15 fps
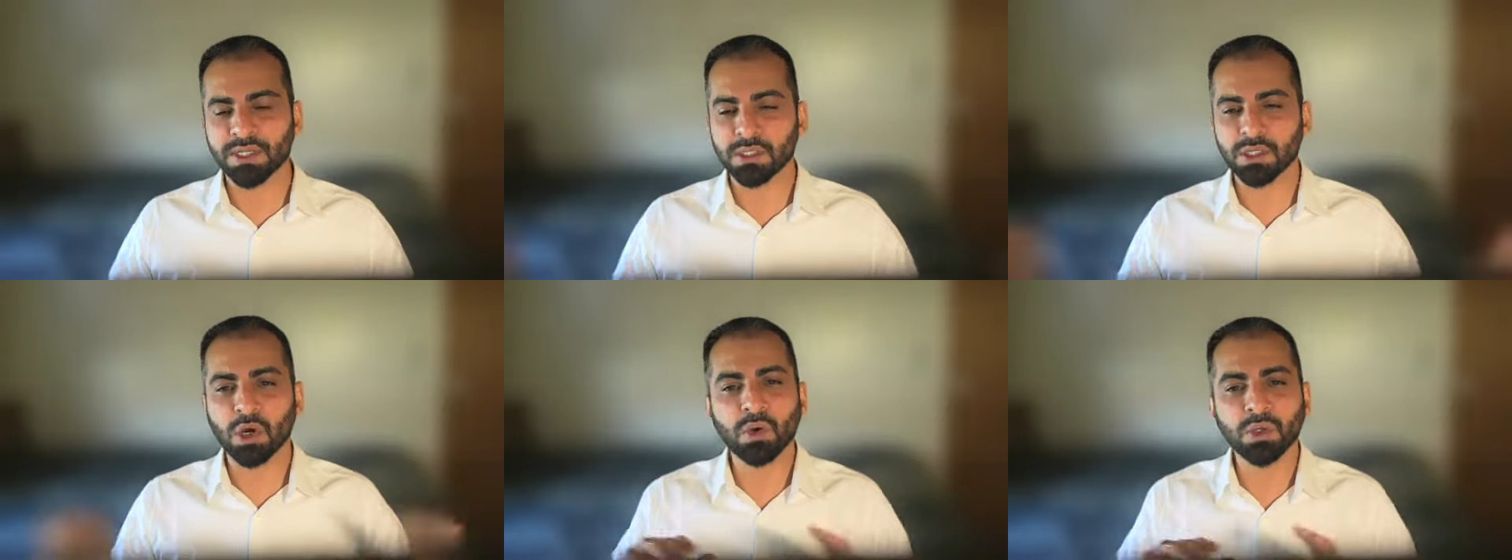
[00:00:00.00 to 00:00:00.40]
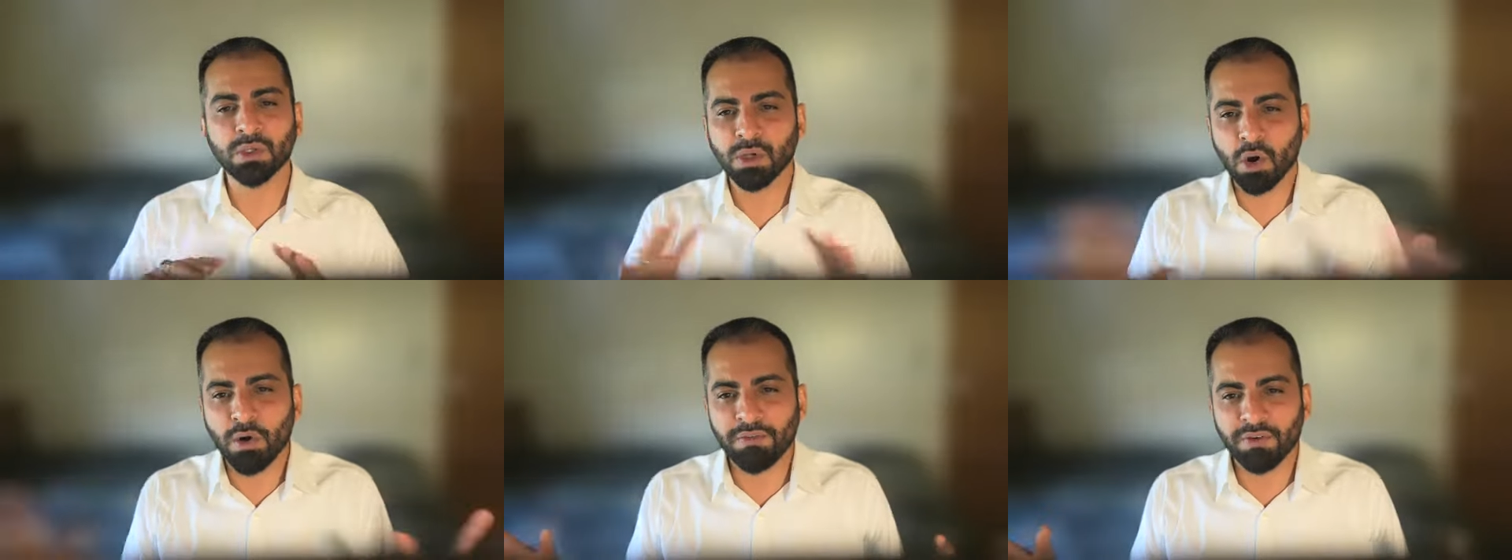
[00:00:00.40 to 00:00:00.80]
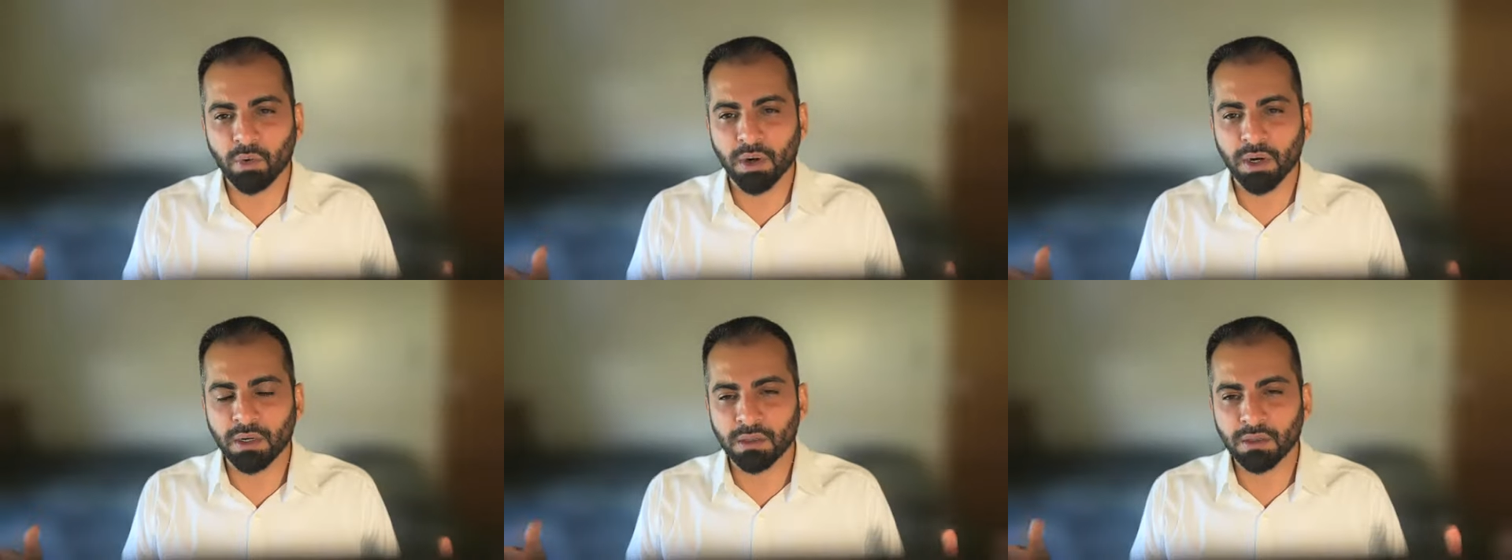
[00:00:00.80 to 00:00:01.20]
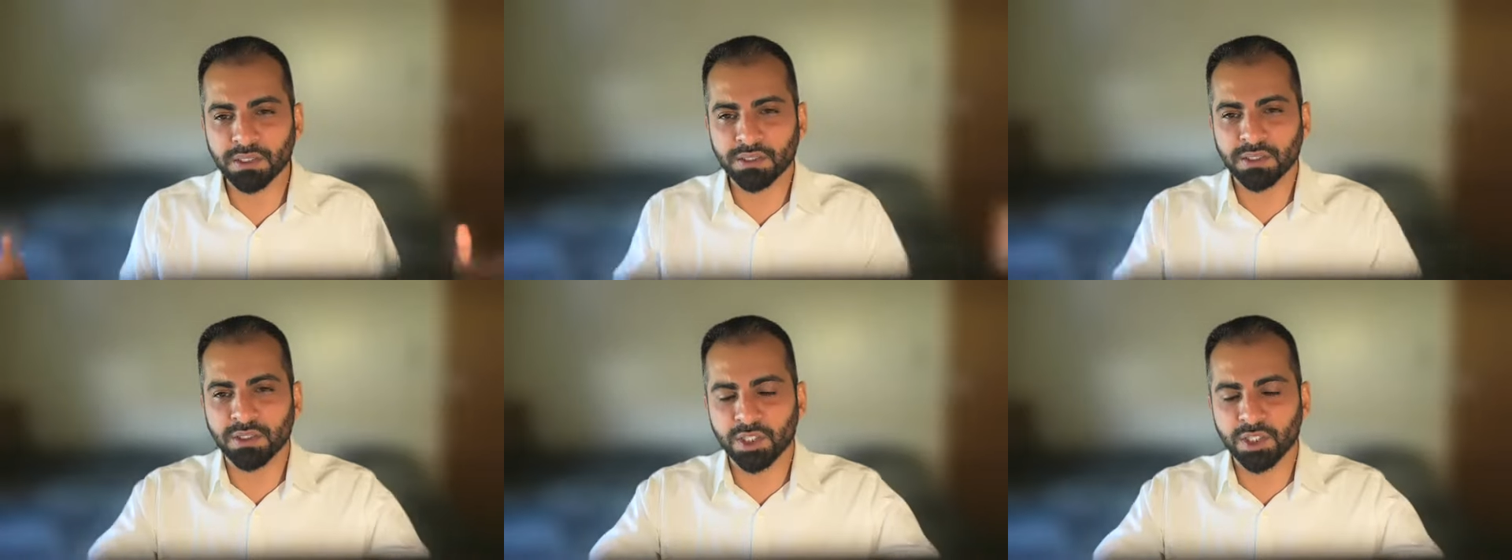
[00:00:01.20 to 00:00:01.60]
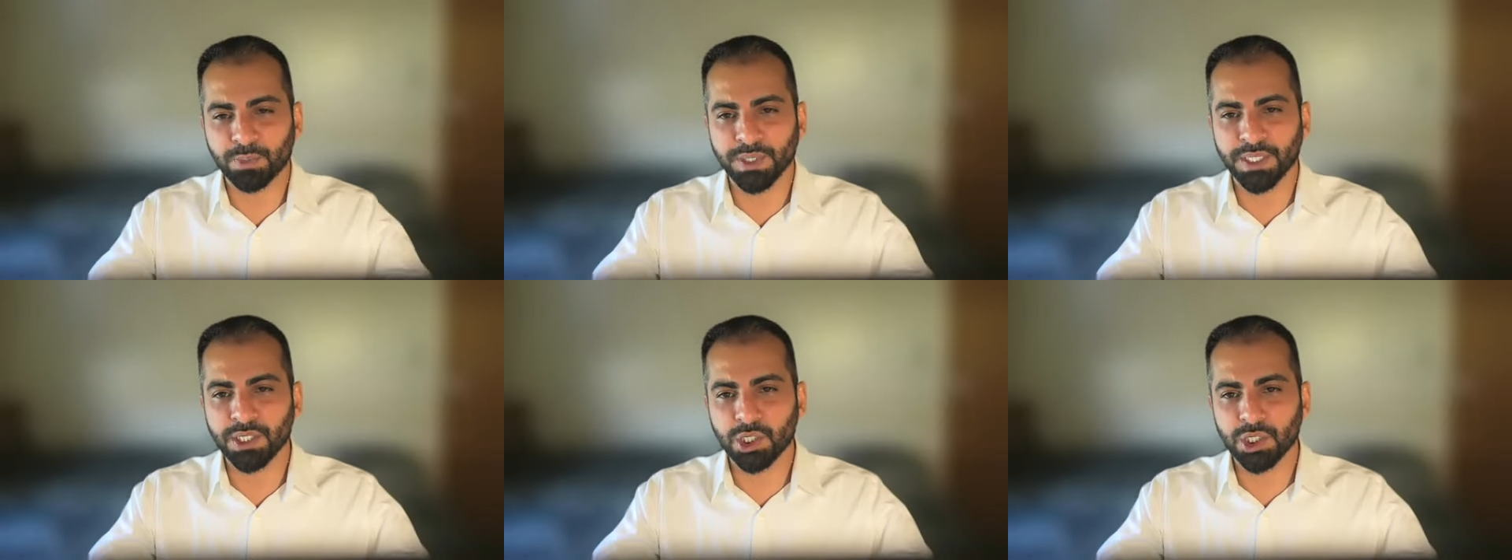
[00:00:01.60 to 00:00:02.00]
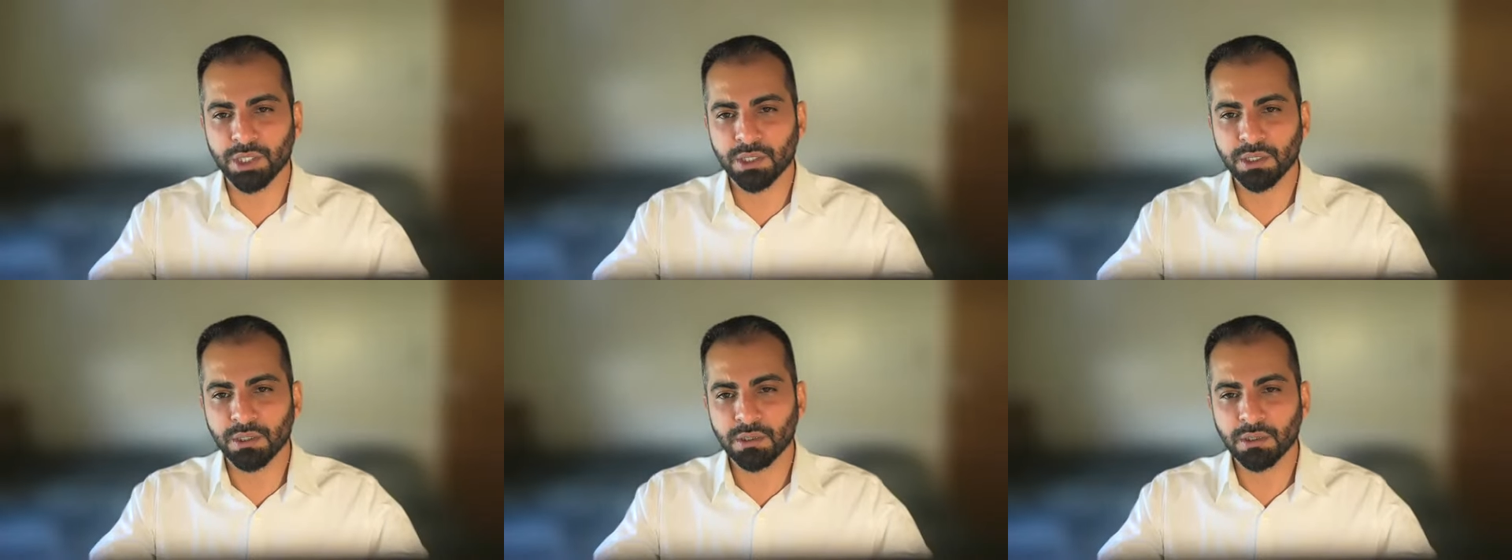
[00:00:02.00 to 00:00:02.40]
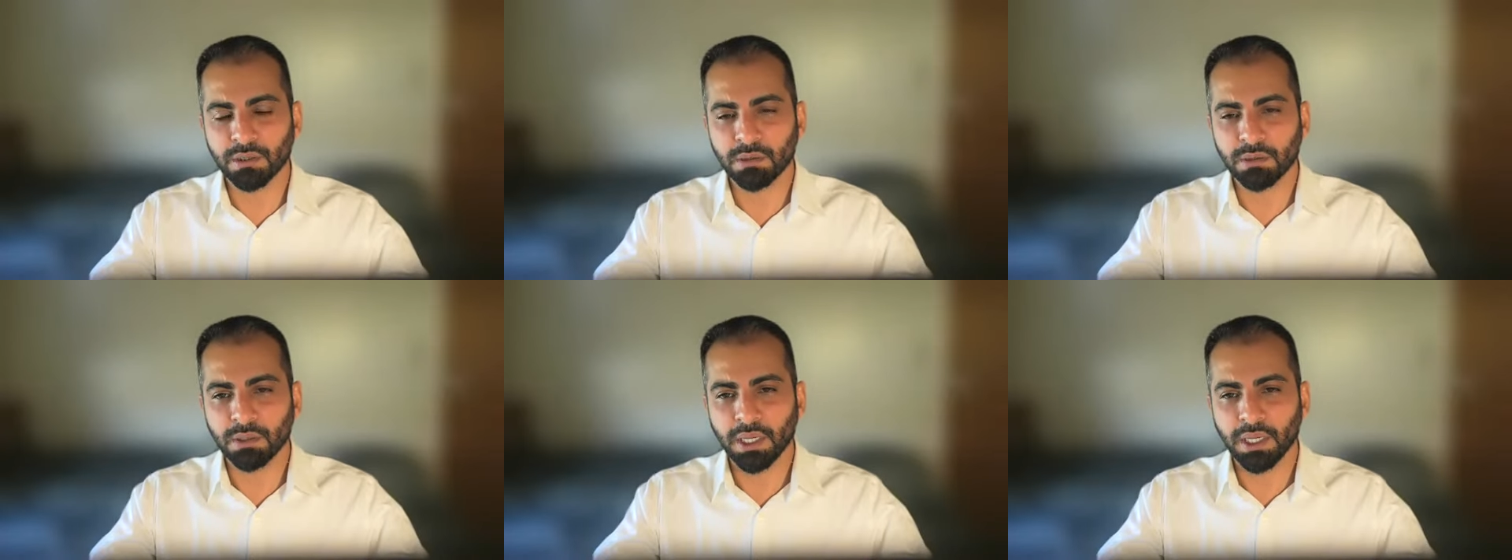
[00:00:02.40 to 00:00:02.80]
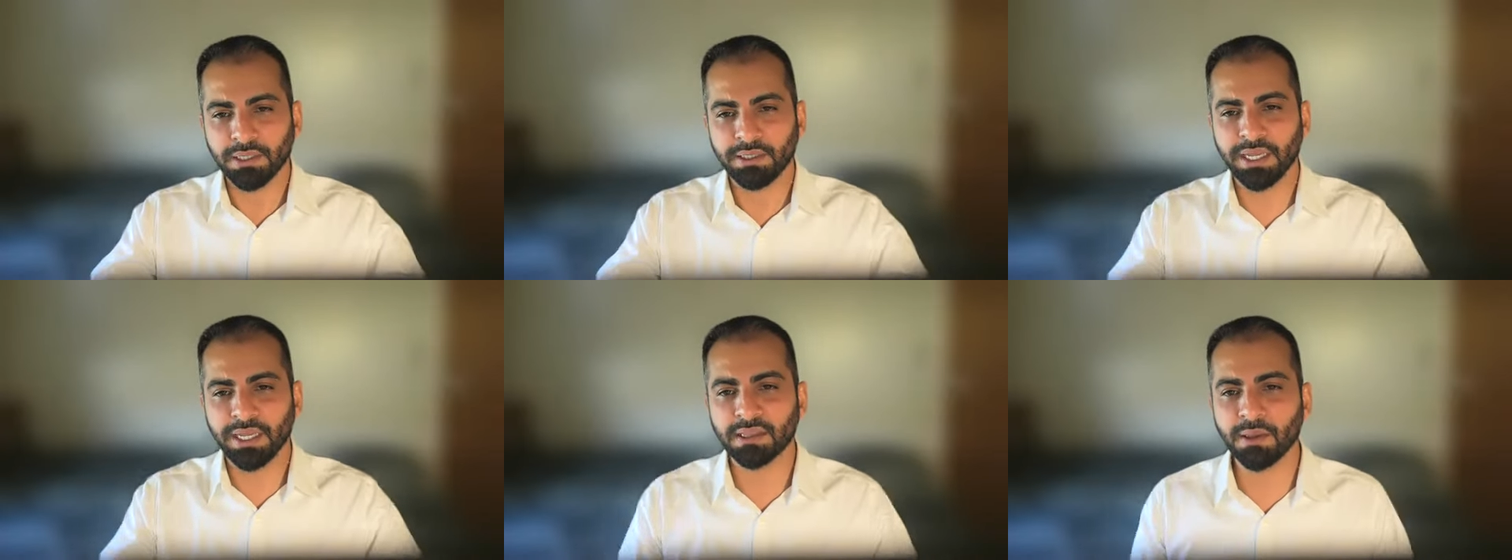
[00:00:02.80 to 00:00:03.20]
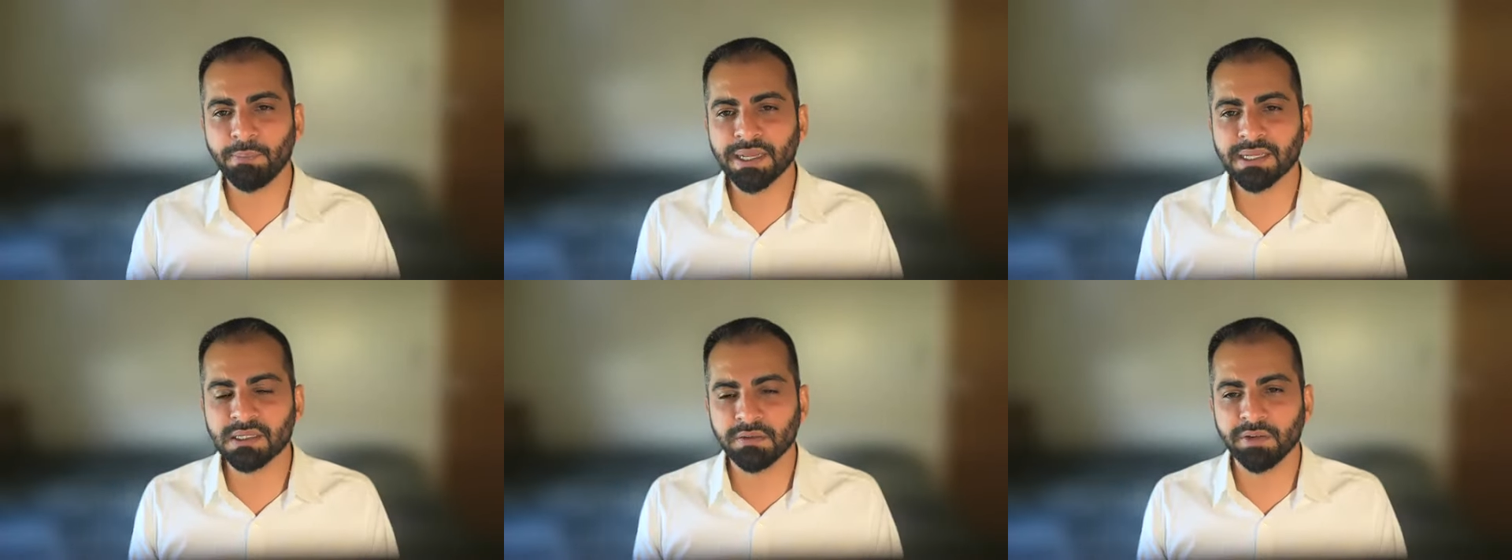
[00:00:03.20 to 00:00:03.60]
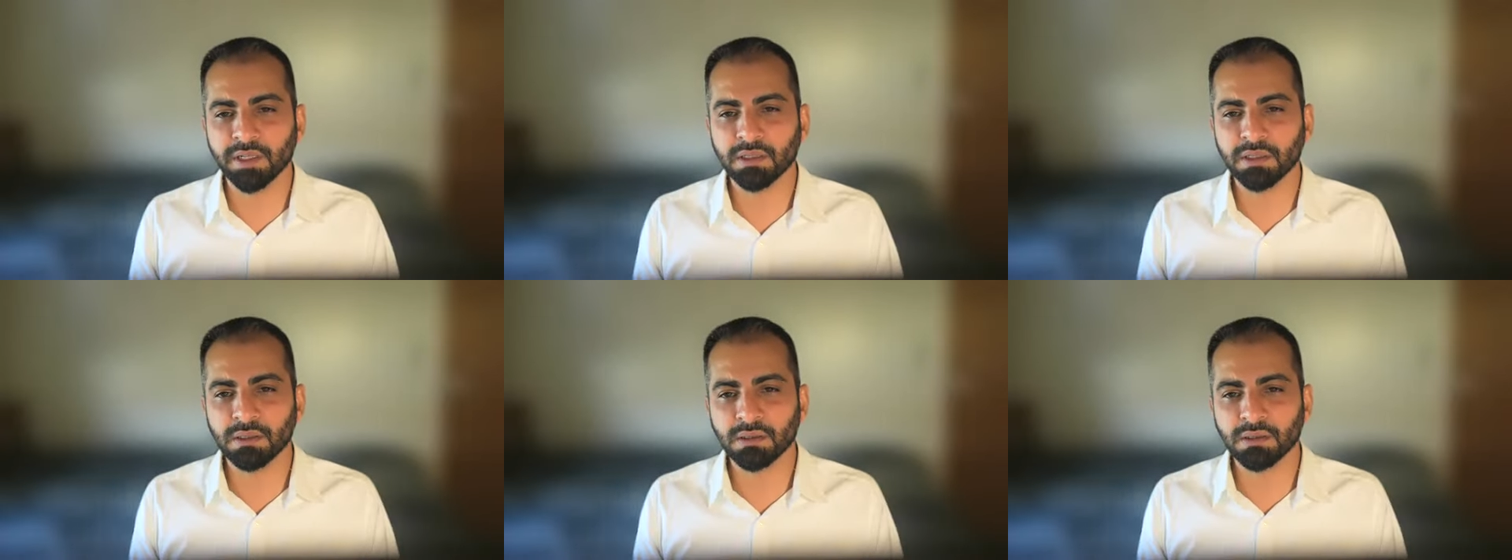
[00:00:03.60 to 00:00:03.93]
Go everywhere, listen to speech, and take the best of it.